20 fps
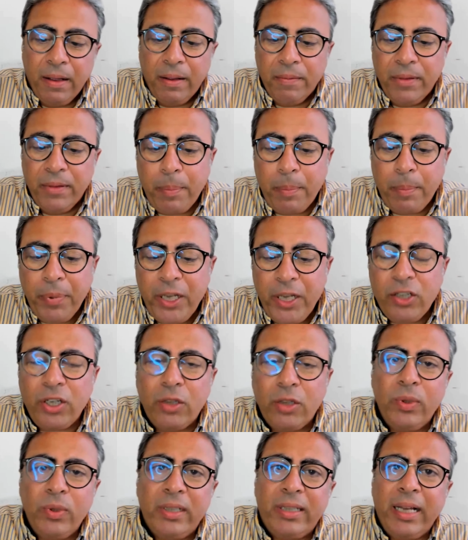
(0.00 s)
The patient
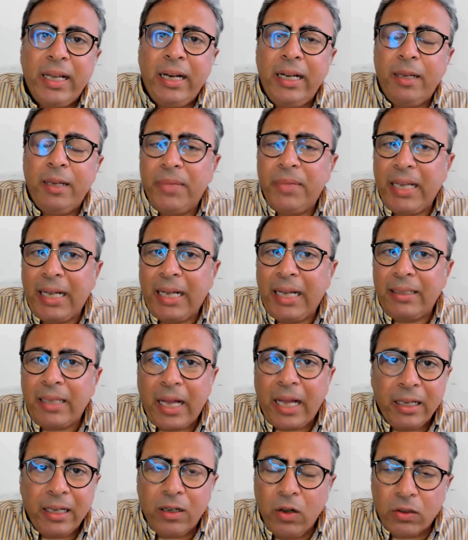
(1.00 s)
will tell him that
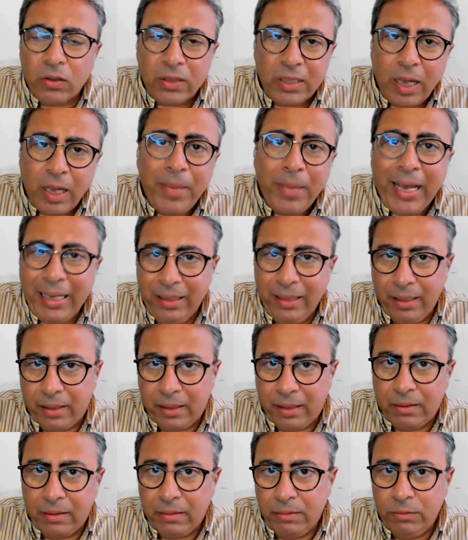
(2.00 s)
I got some headache
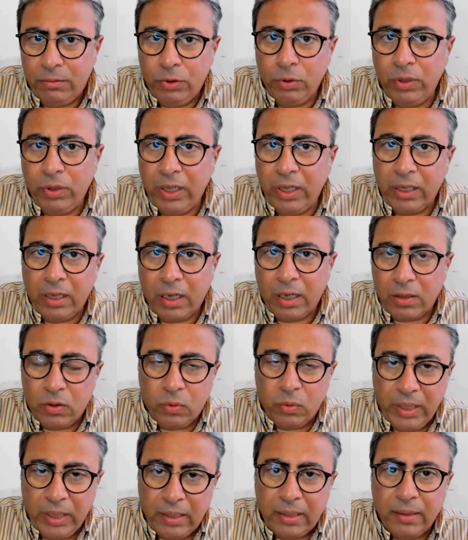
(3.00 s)
during last
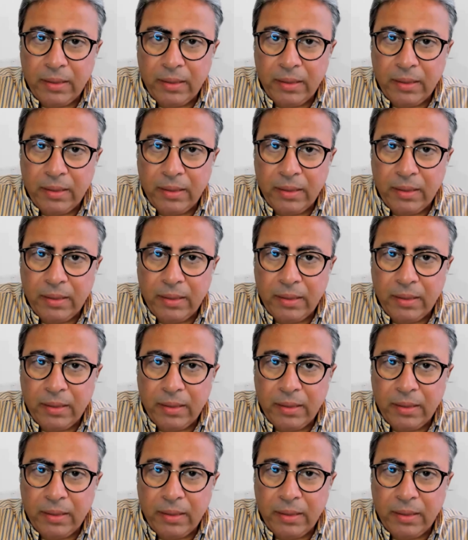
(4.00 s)
week.